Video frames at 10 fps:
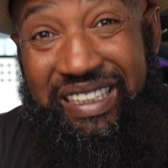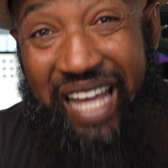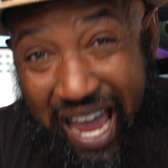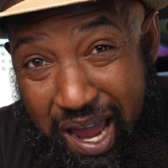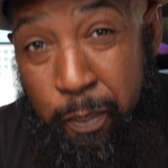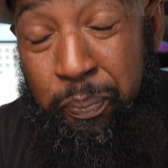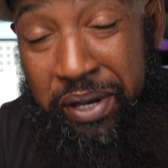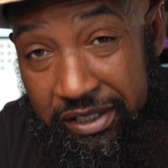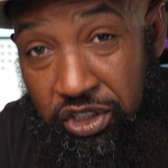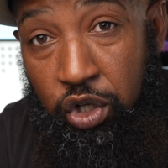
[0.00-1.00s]
that
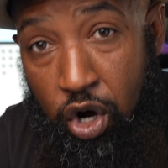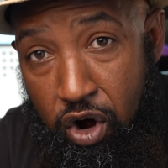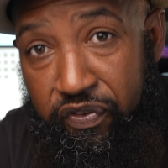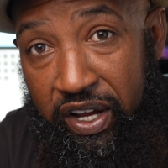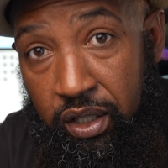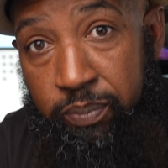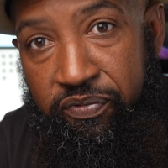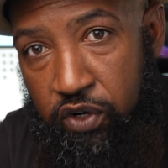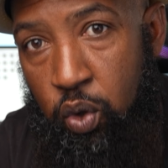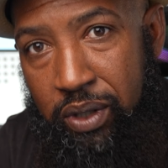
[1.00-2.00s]
pissed off at them
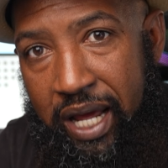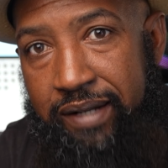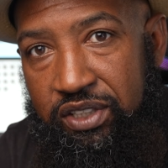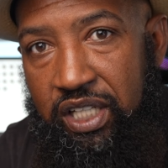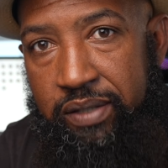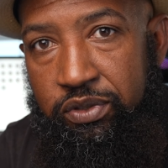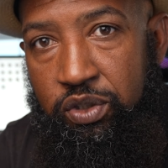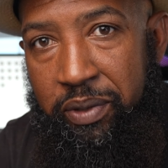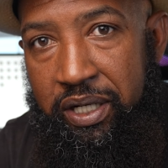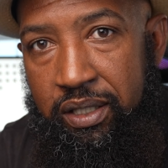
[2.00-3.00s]
float
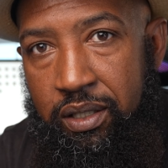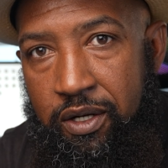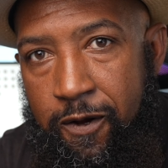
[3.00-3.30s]
lifesavers, man.